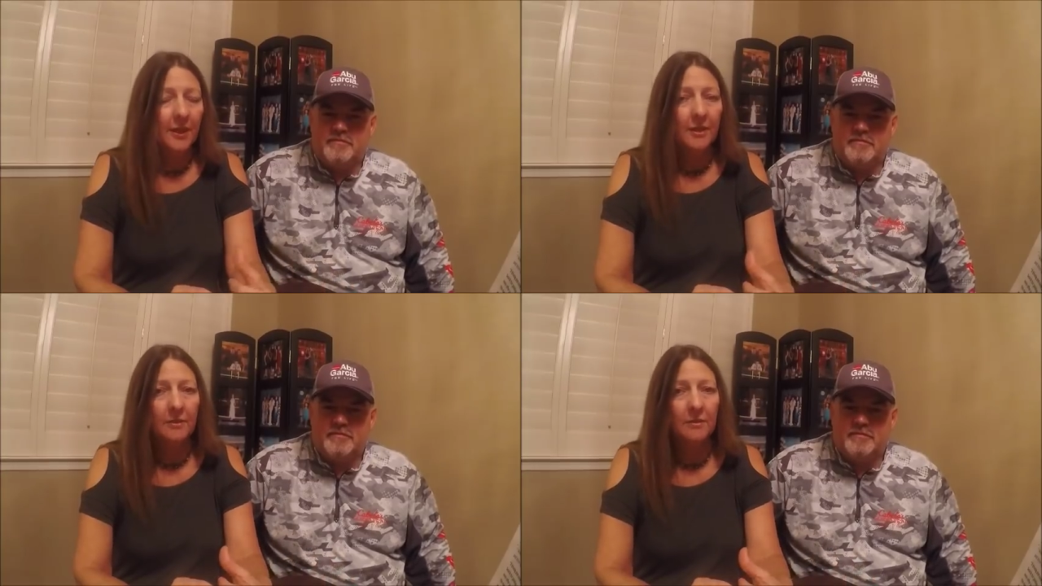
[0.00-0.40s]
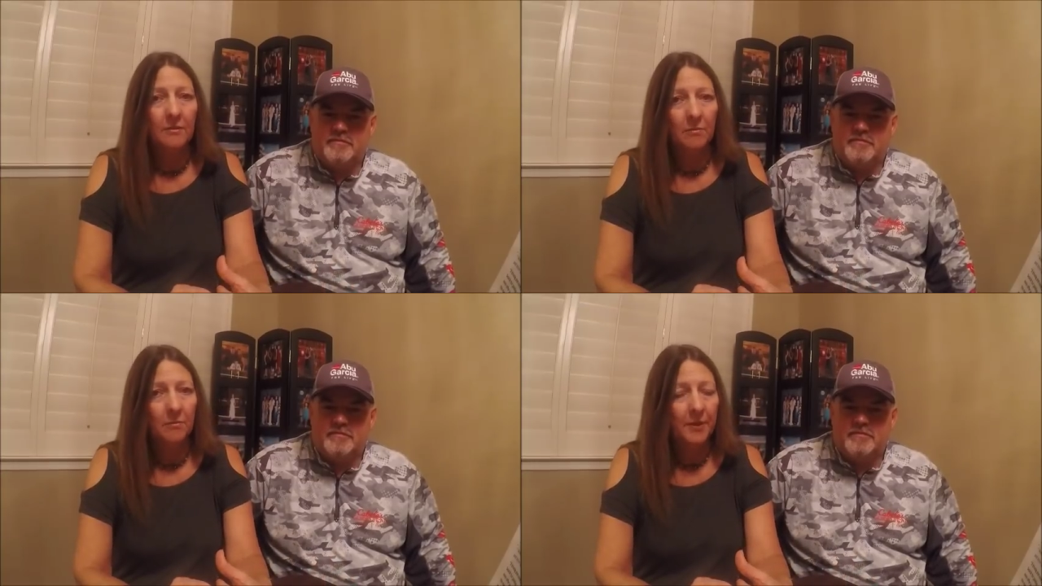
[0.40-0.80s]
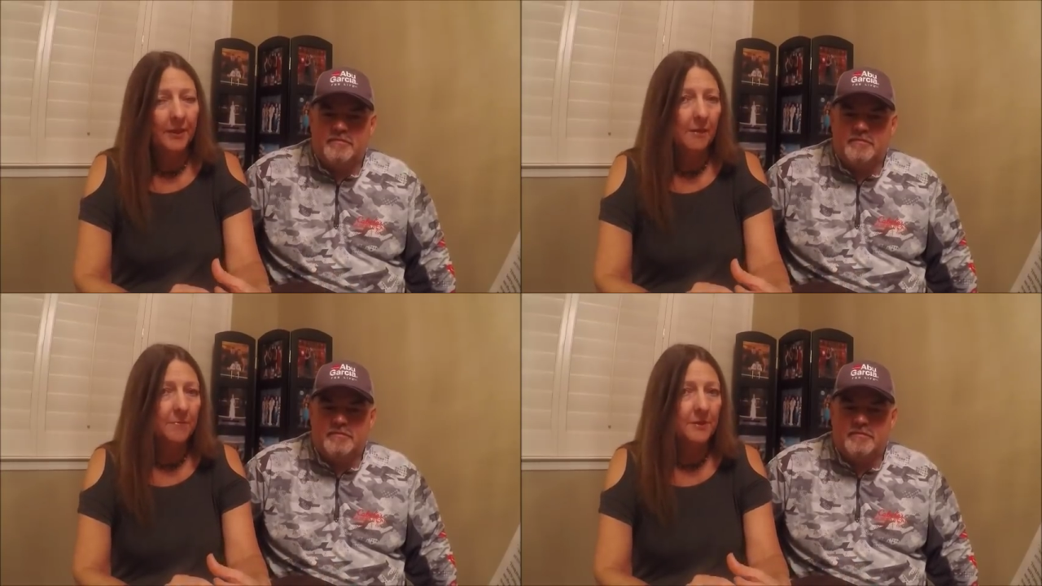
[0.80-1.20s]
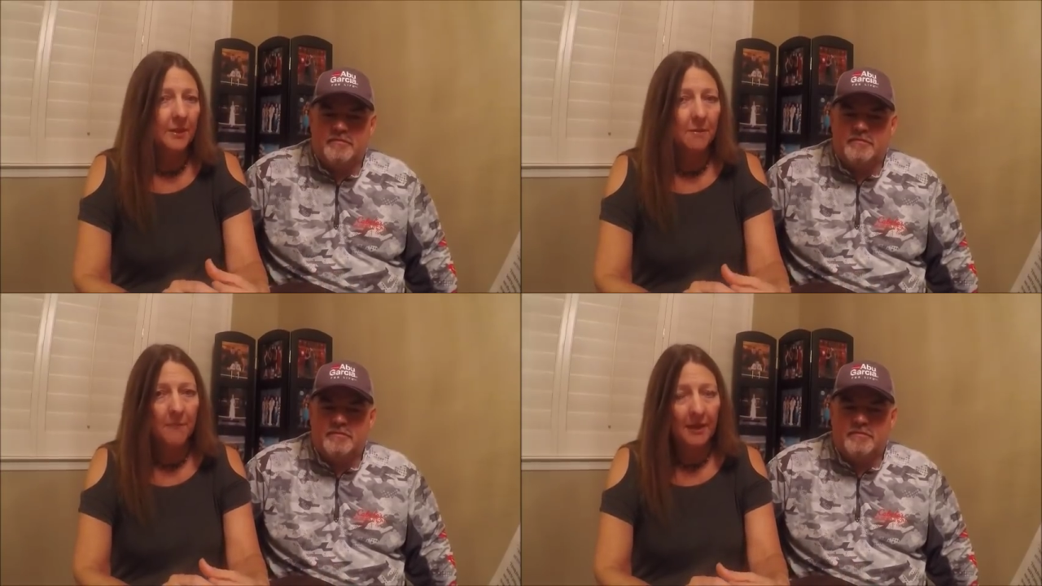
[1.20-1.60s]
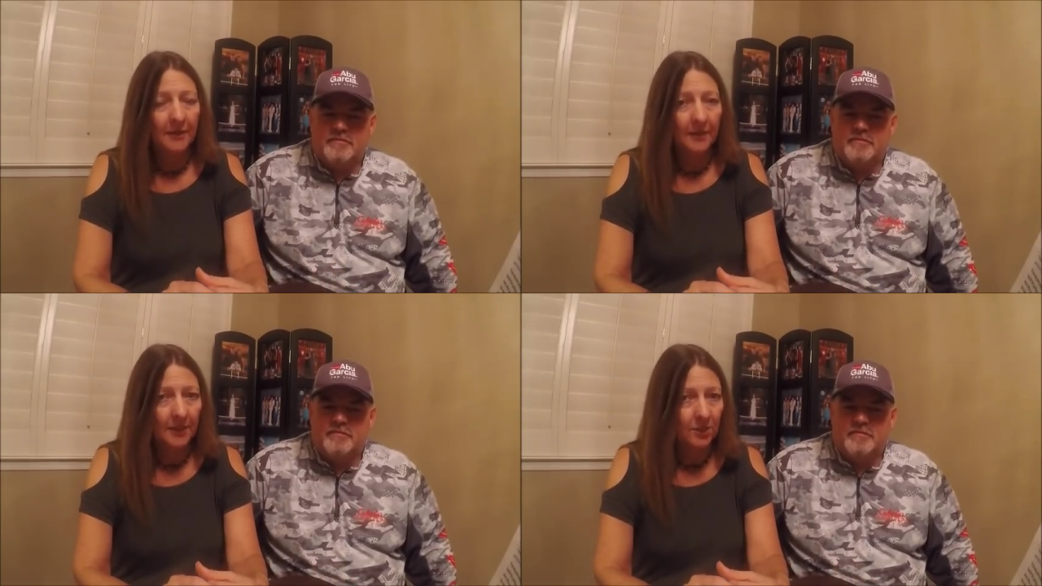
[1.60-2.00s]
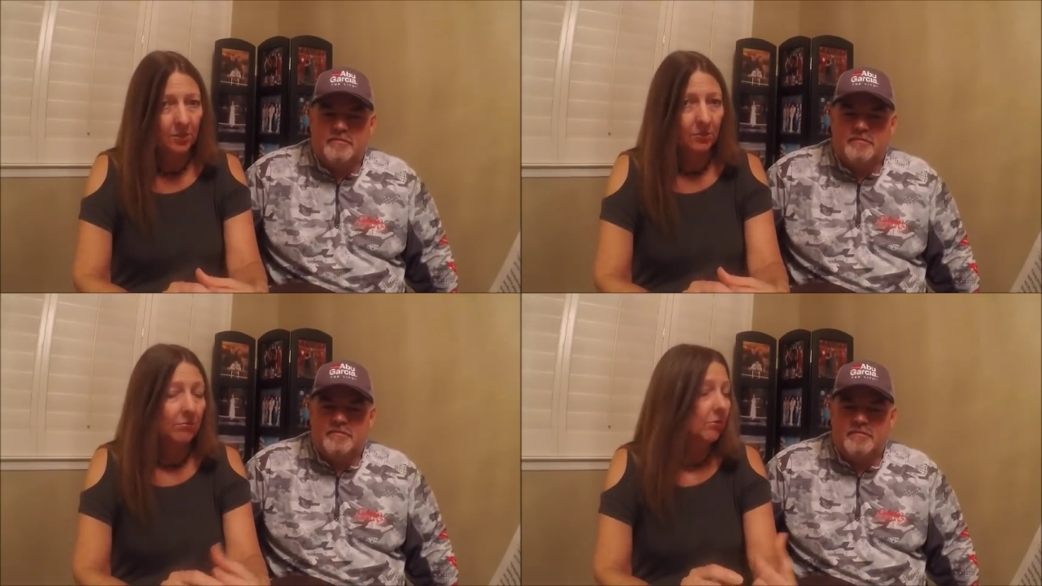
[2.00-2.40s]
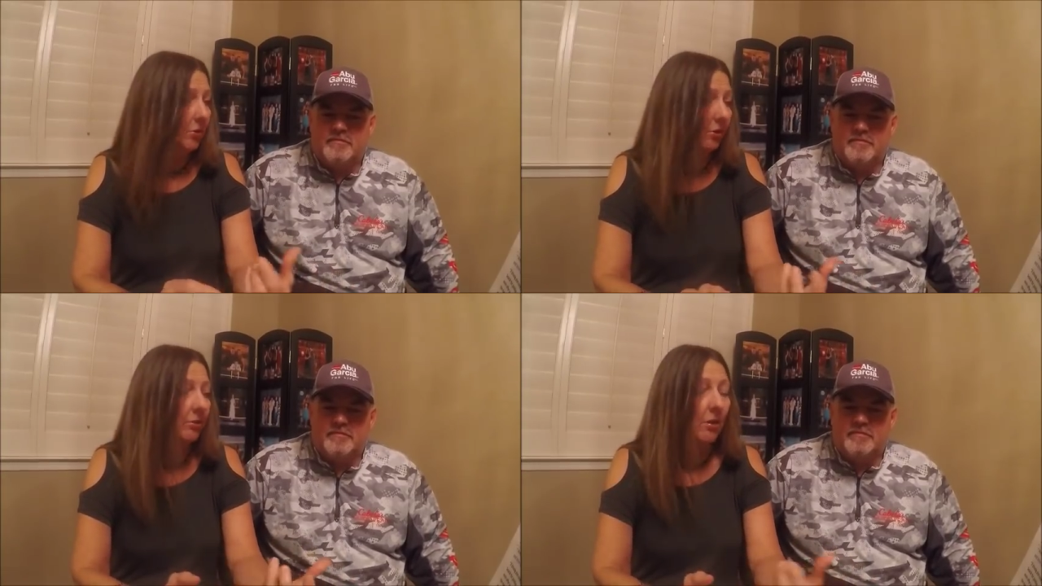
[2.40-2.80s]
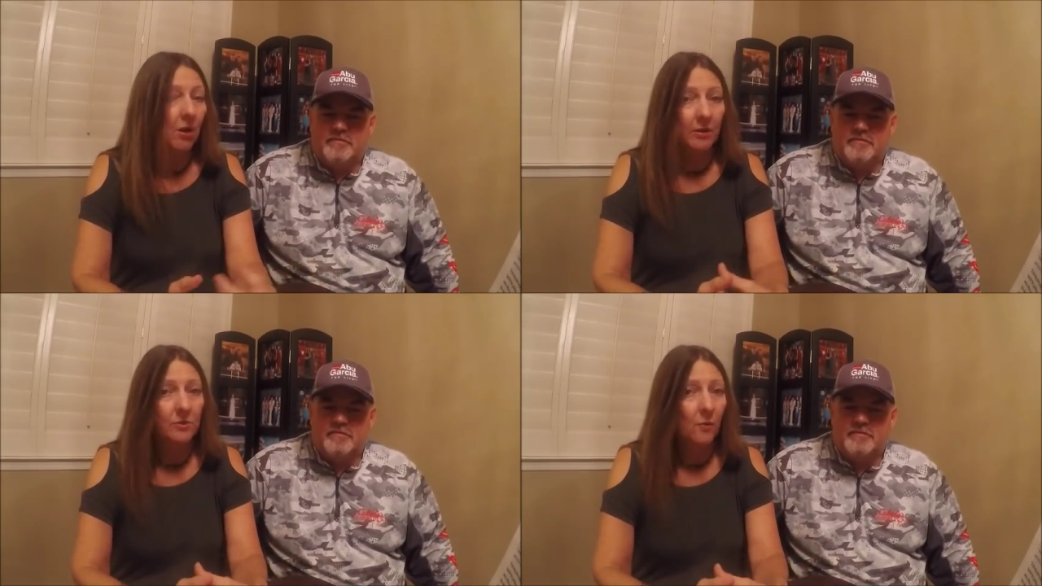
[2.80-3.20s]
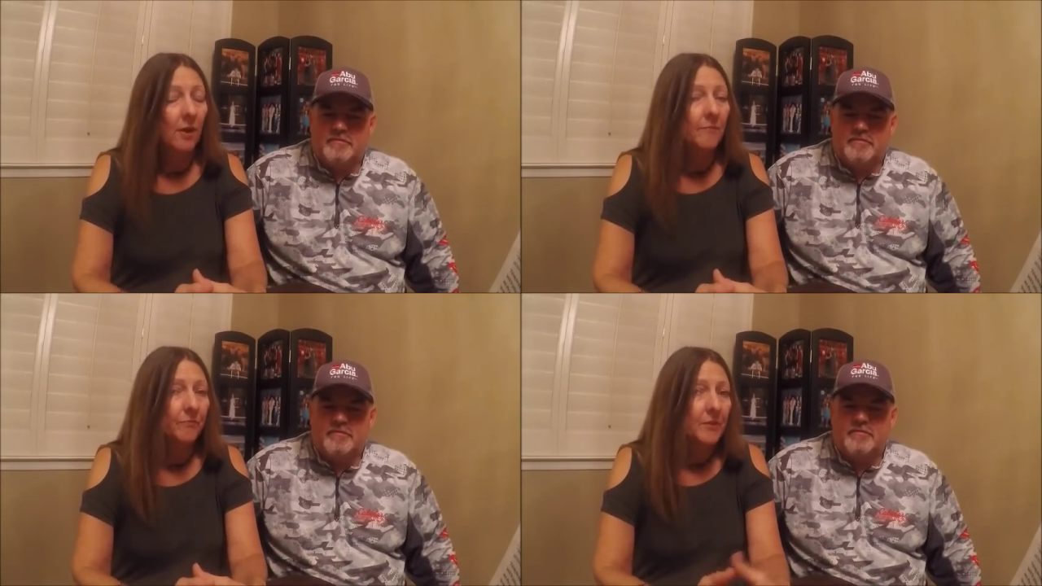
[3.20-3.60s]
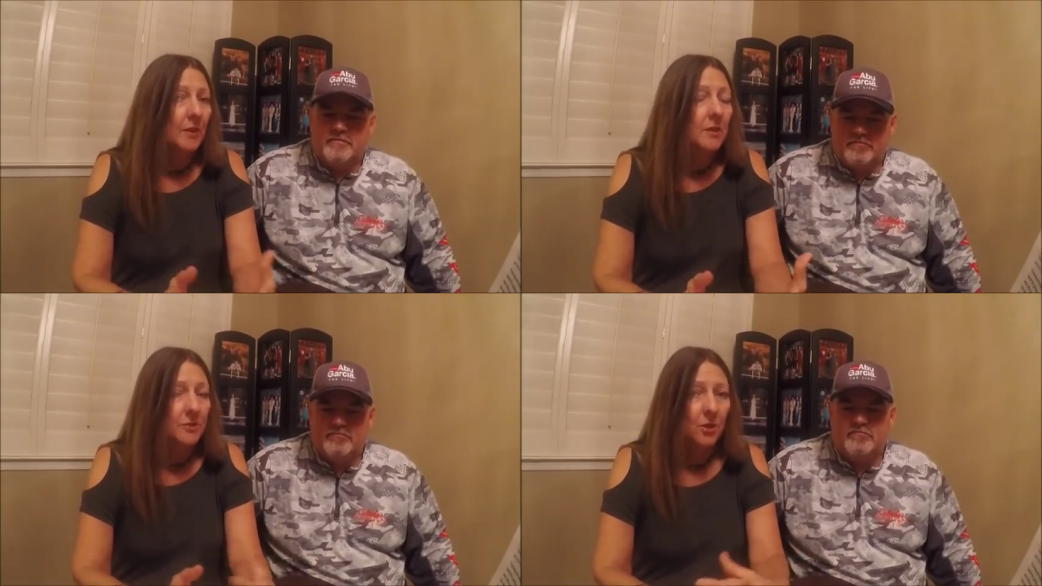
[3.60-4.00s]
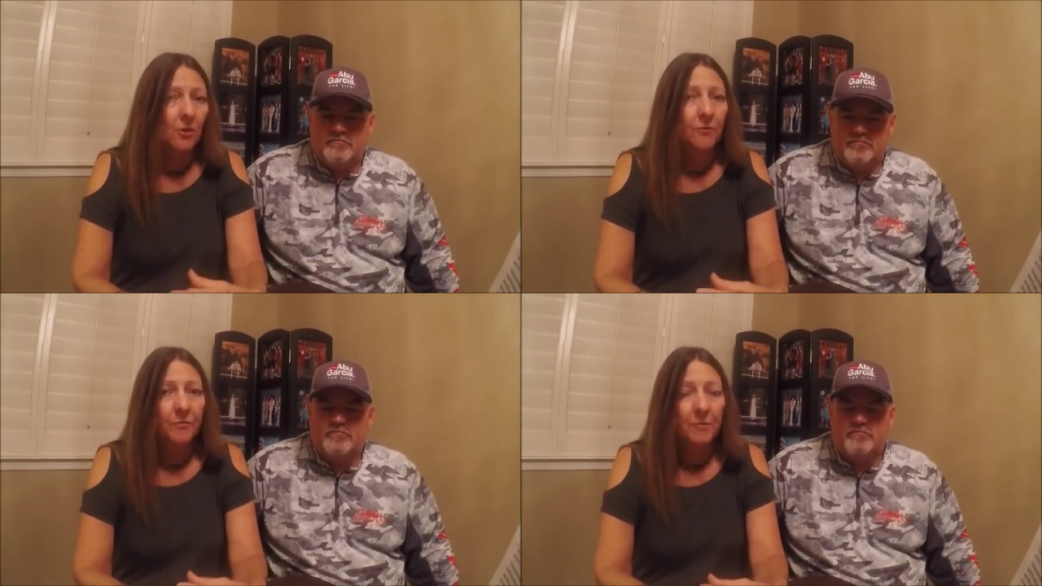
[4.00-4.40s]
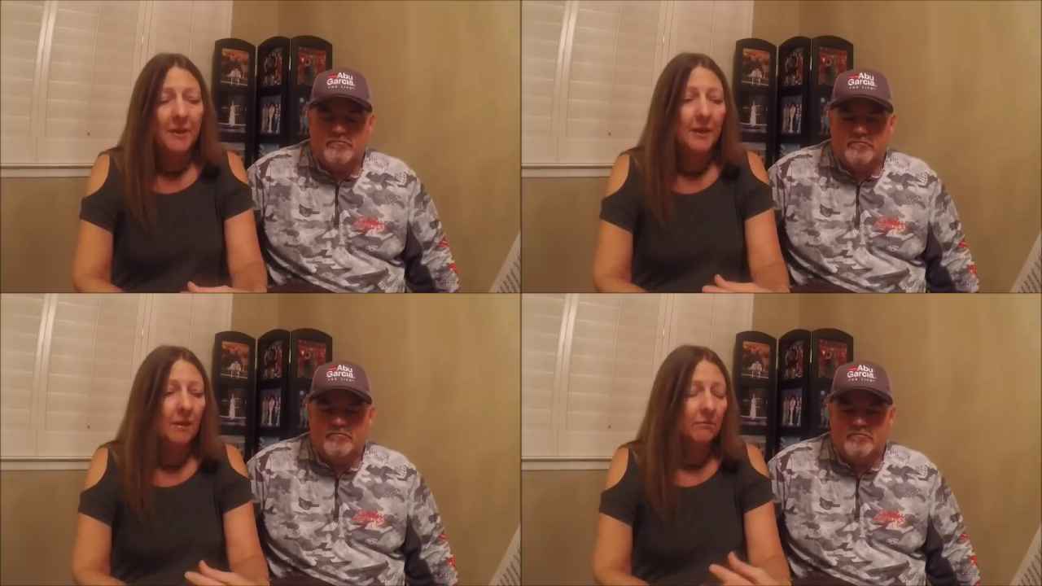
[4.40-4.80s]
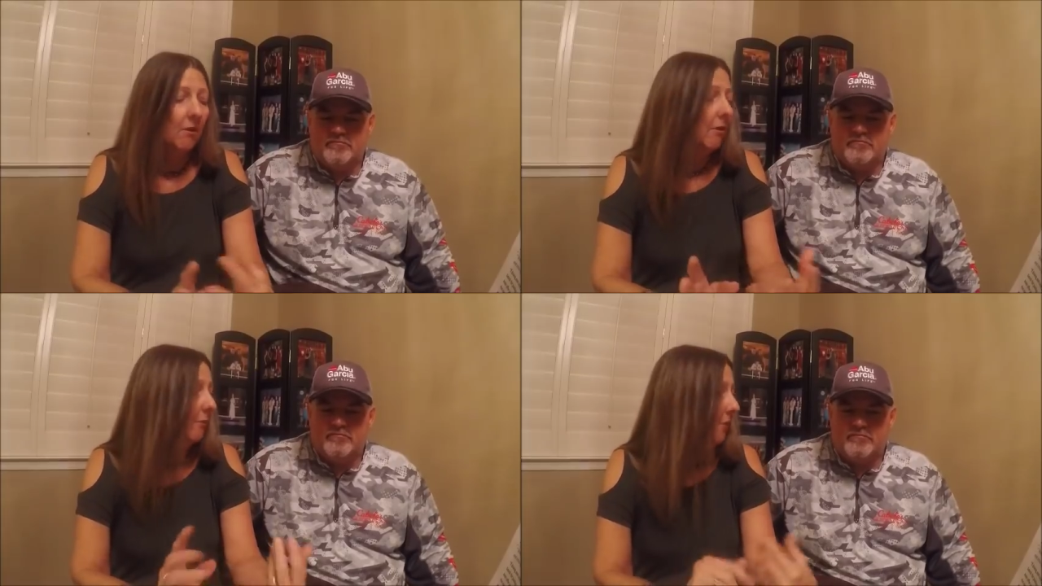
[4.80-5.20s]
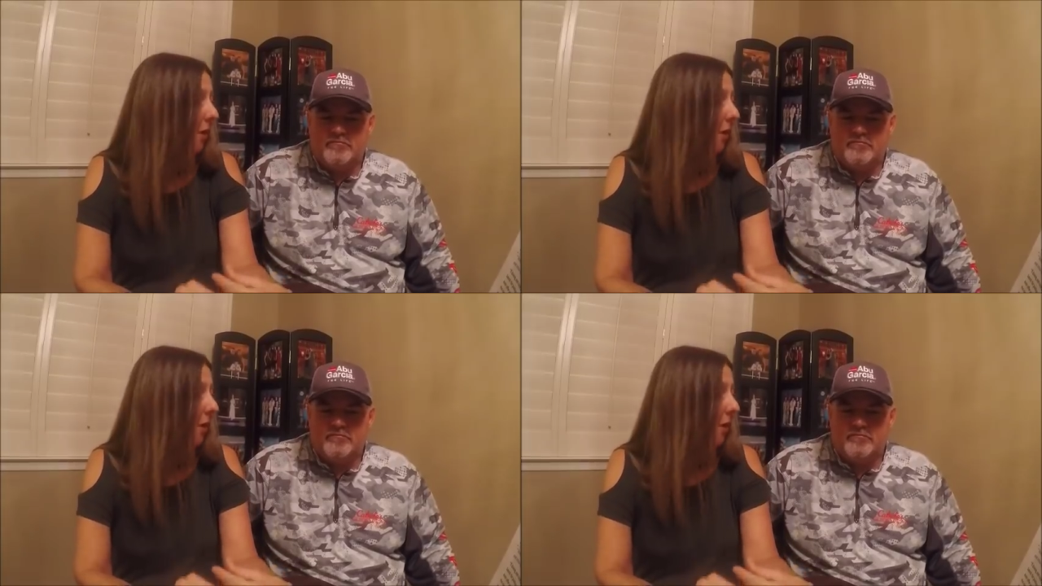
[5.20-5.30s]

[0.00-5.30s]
Speaker 1: and pickup to come back and get your car as well. So you make out all,